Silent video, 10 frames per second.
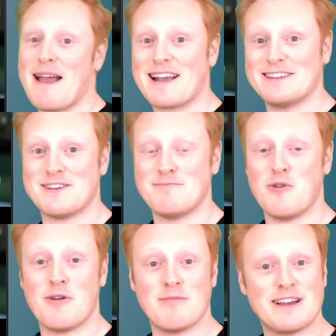back at some
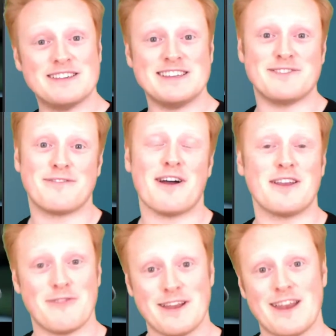point because he's
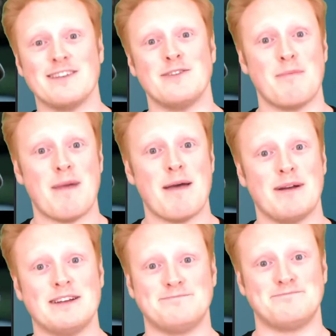finally reunited with Pepper.